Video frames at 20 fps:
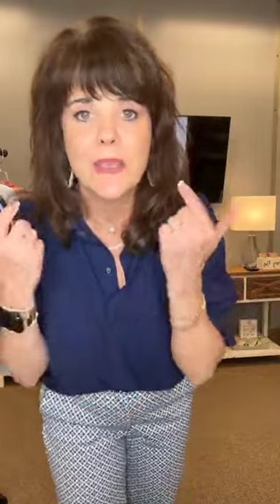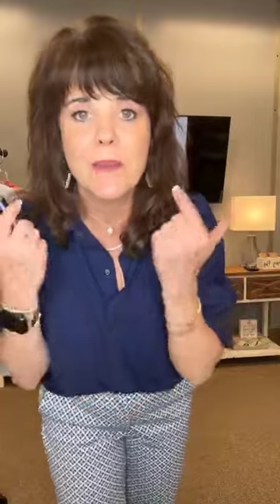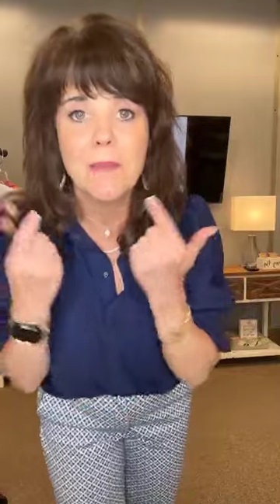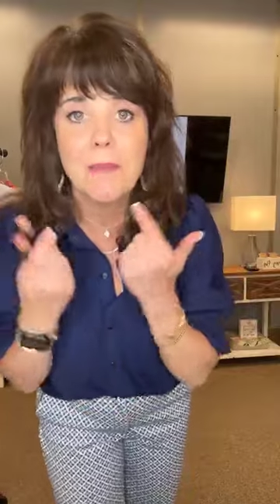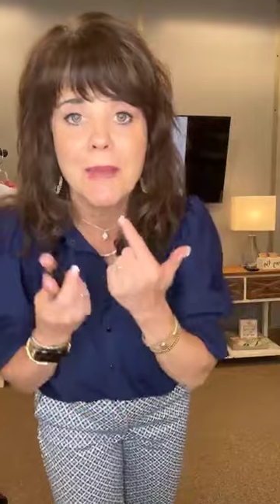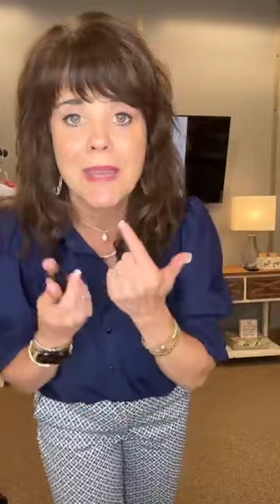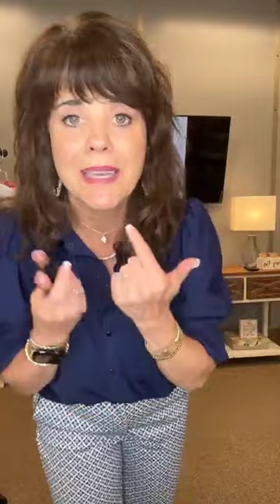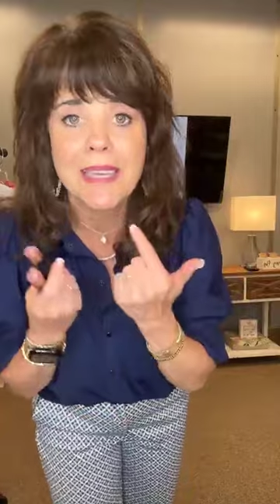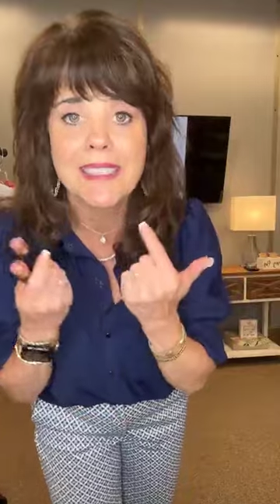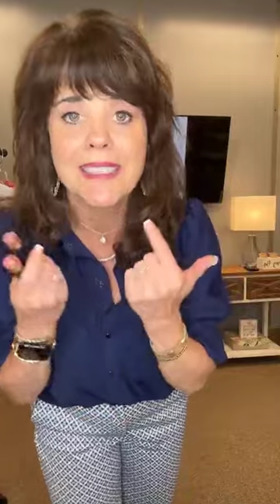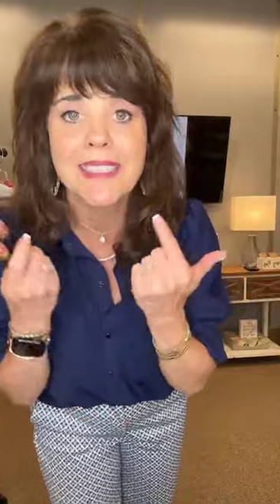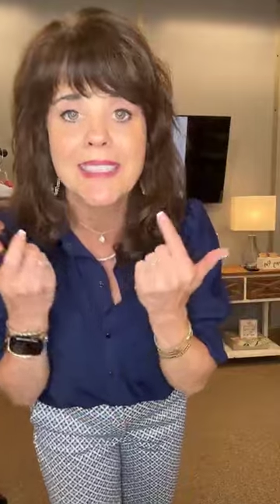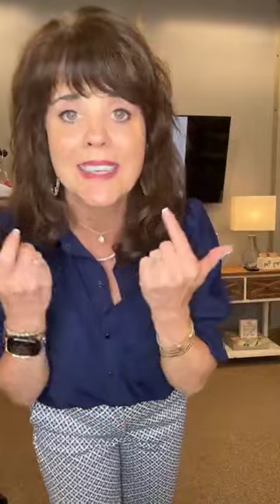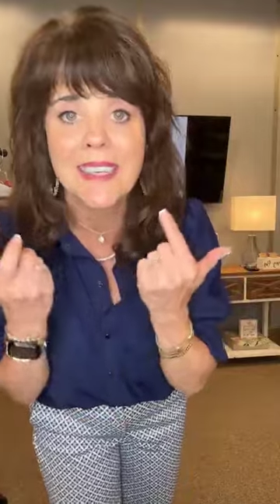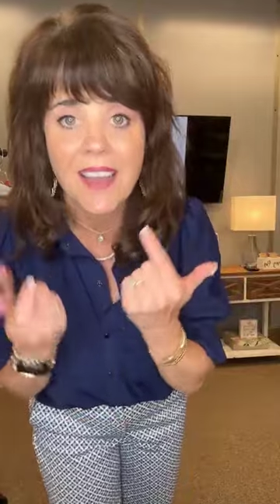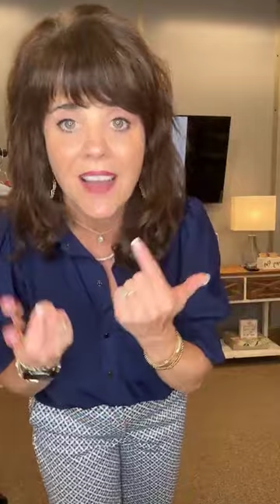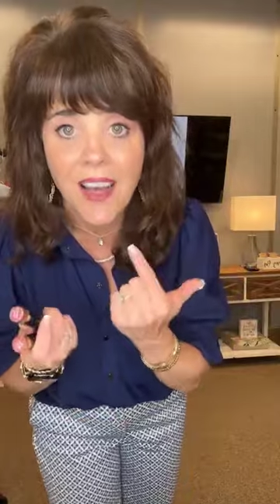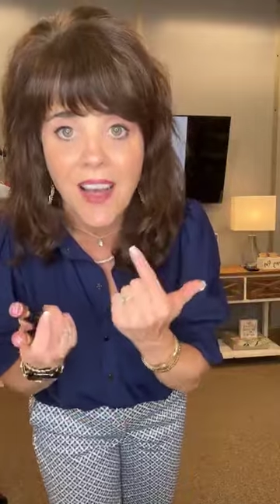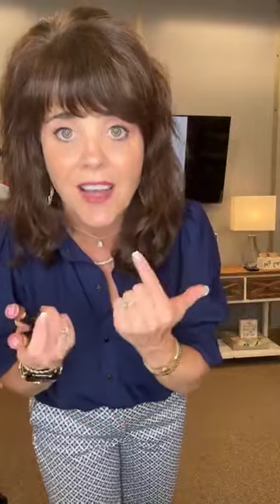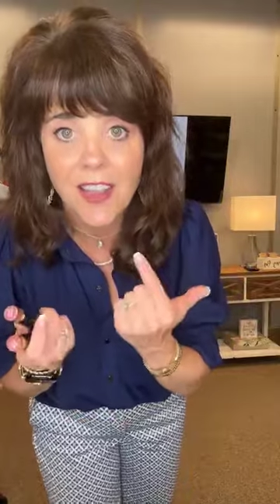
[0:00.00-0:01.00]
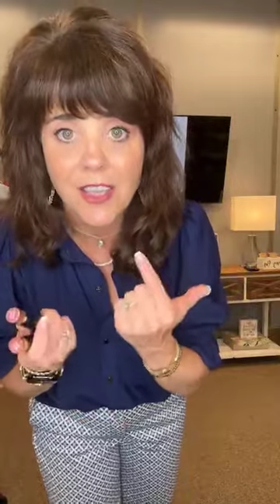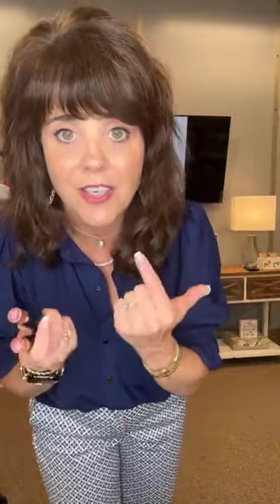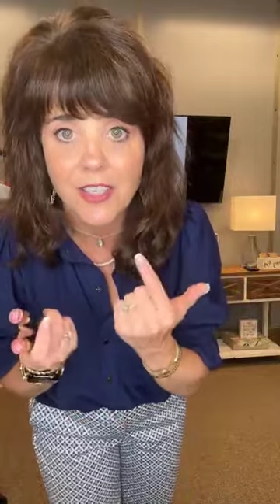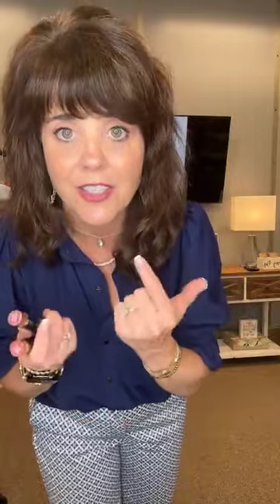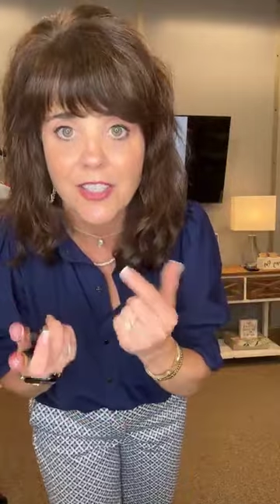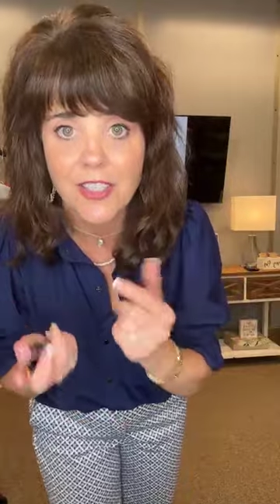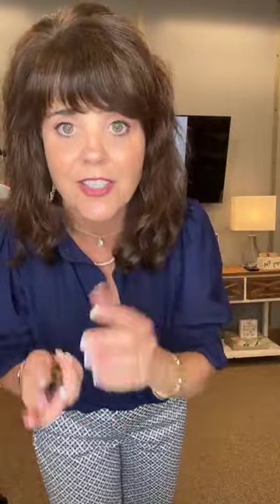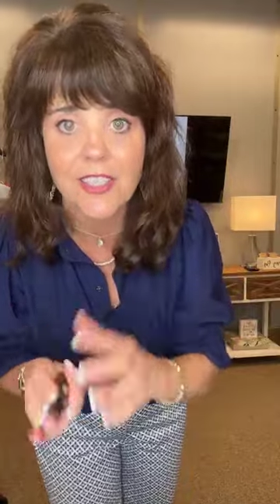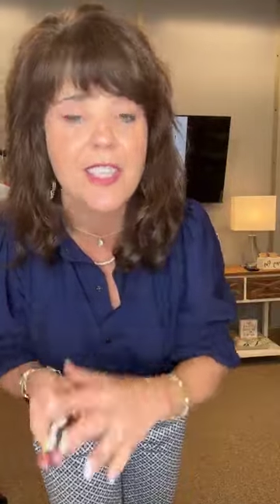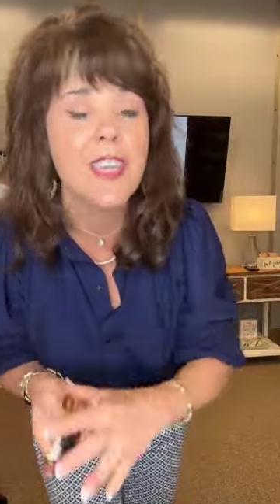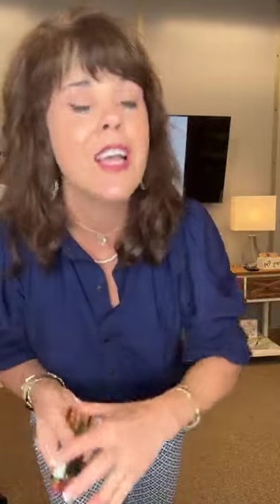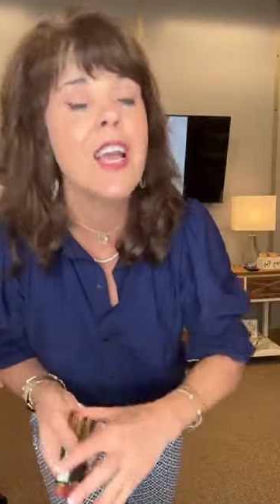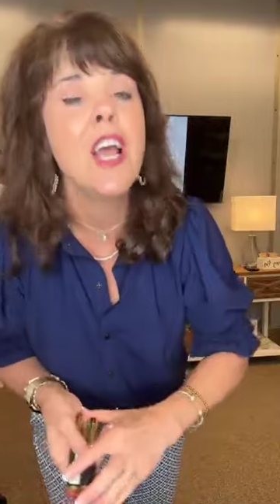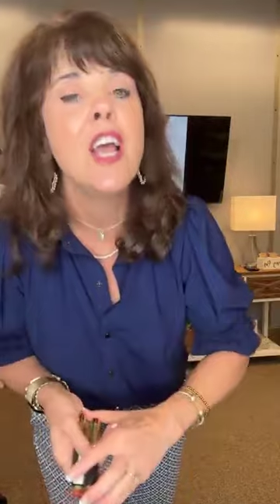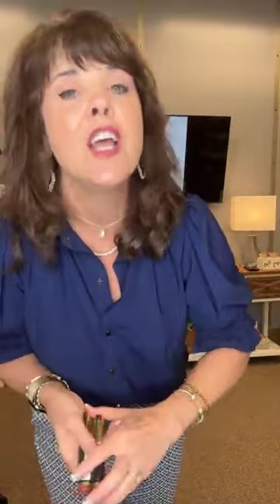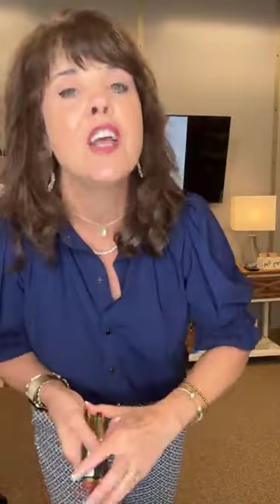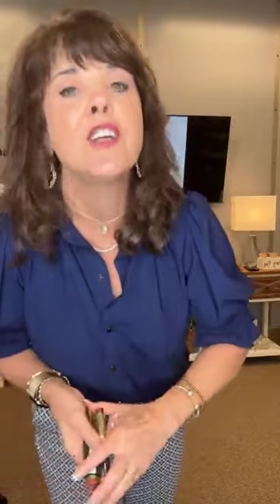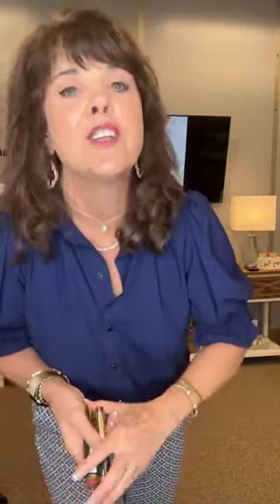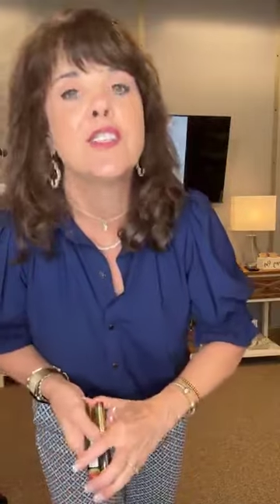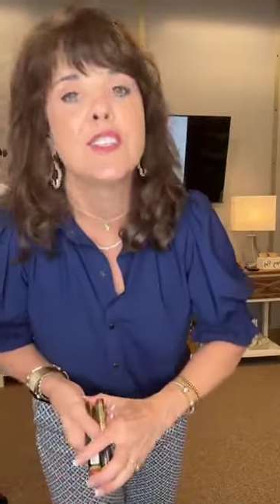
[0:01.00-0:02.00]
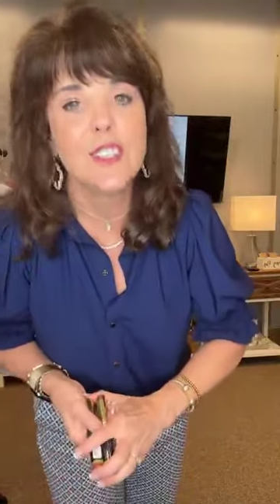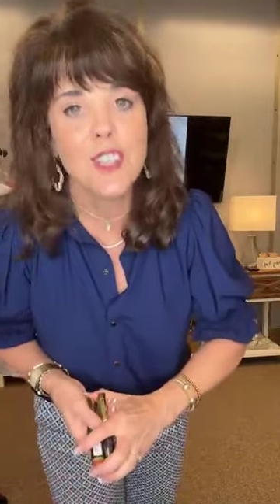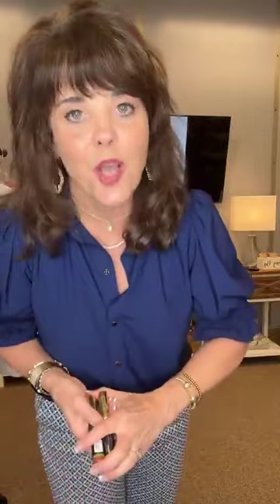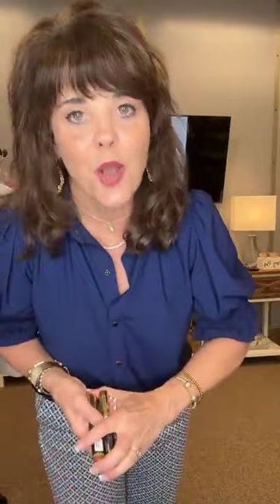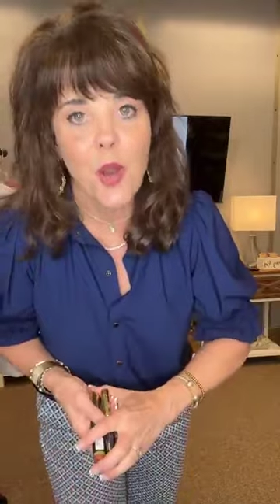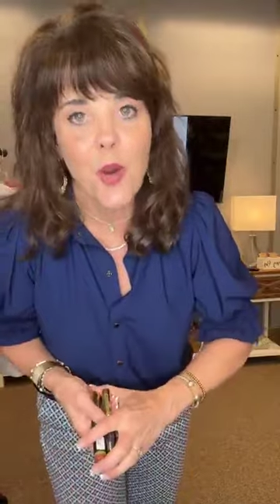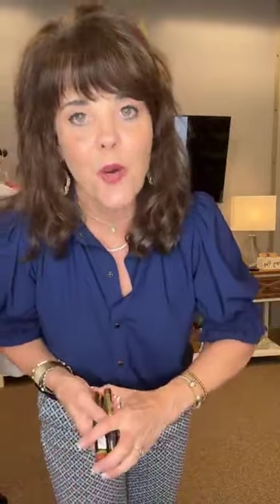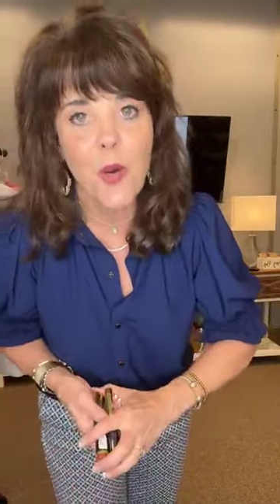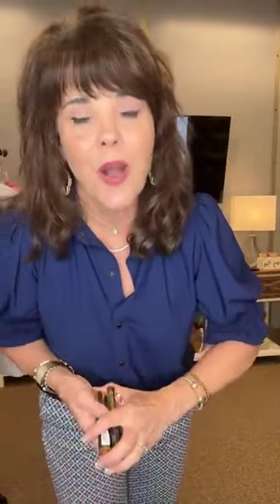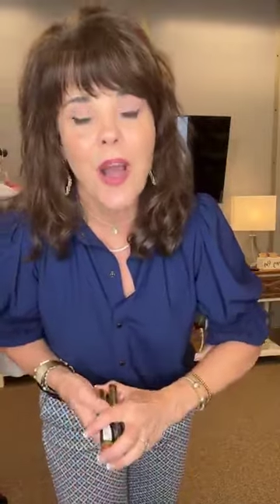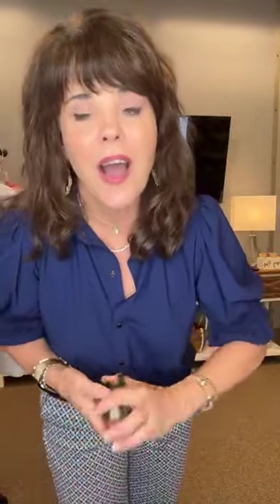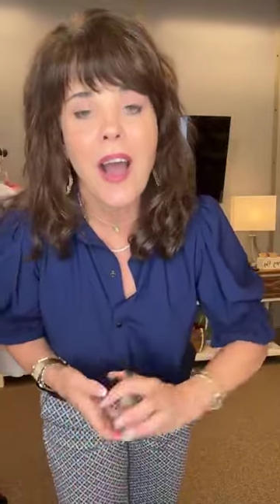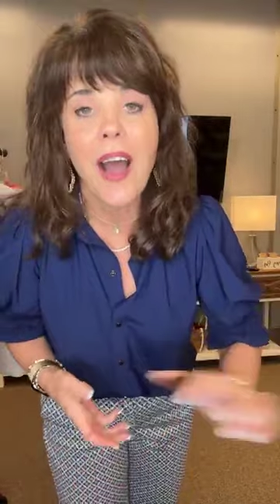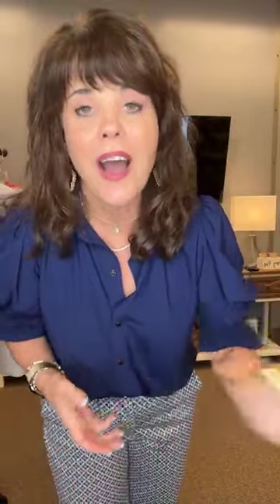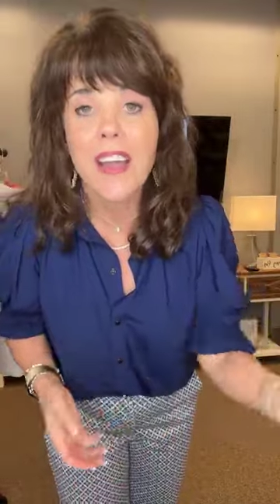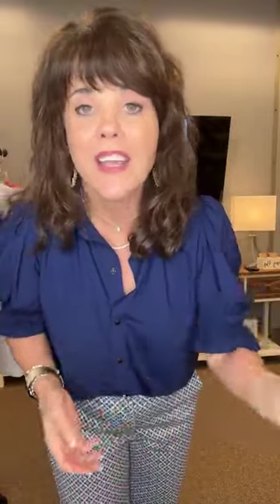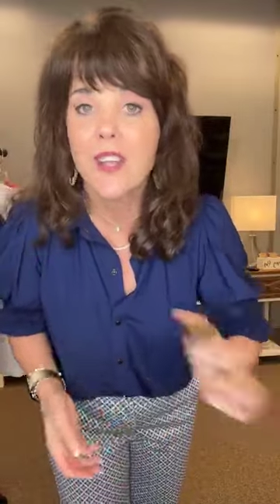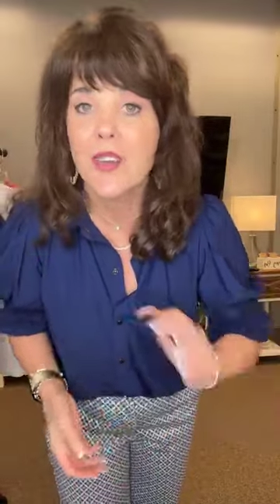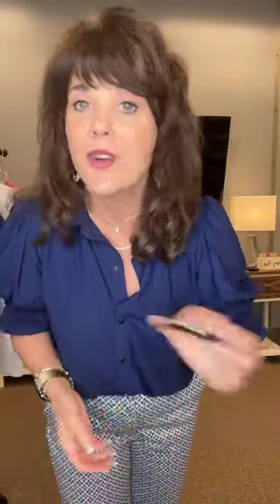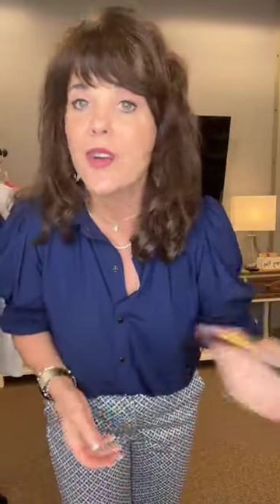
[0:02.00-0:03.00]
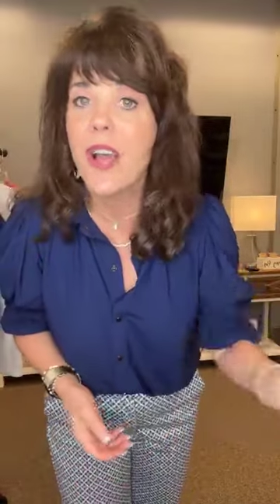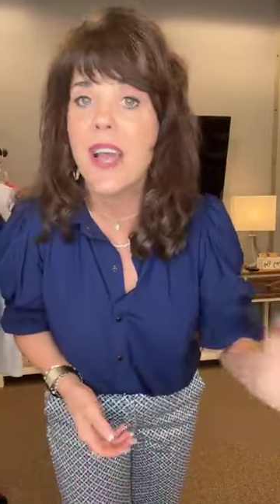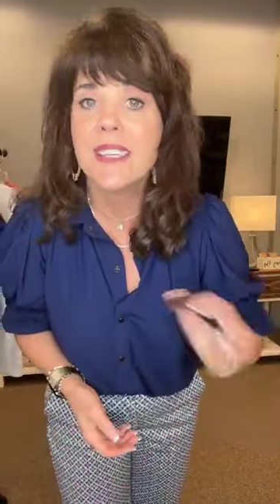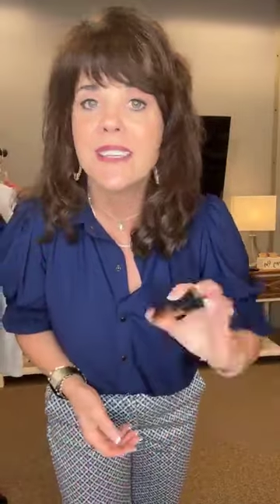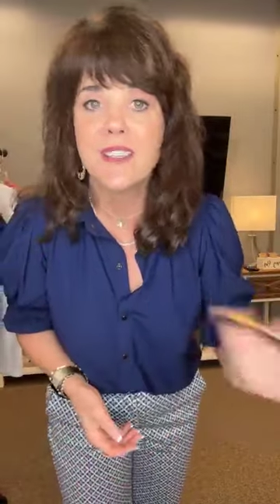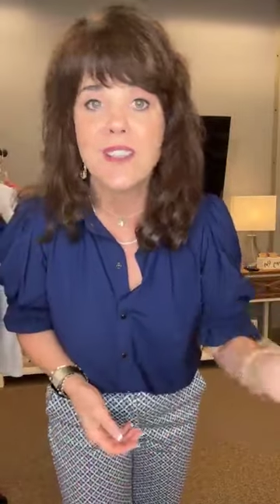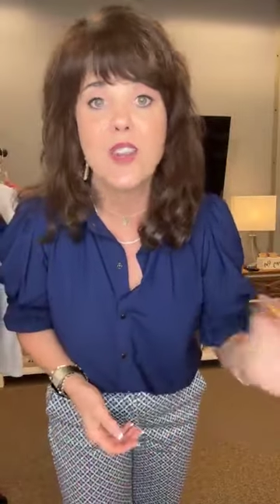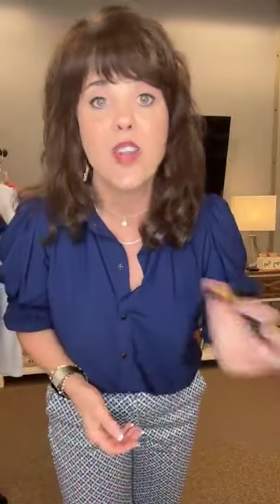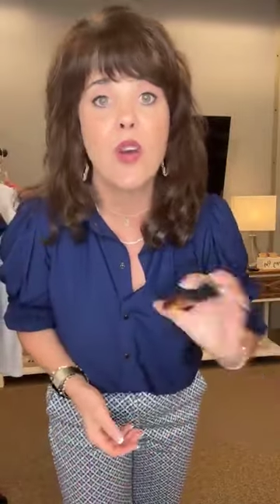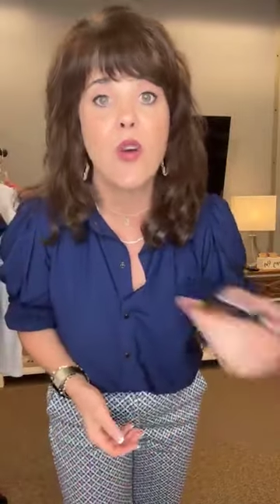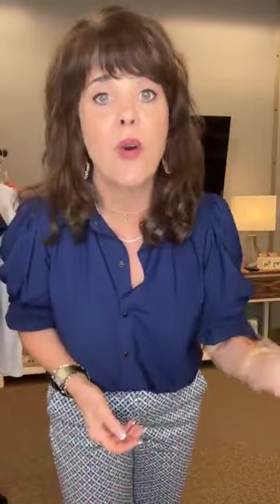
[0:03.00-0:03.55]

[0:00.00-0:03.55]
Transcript: you can mix colors. So you guys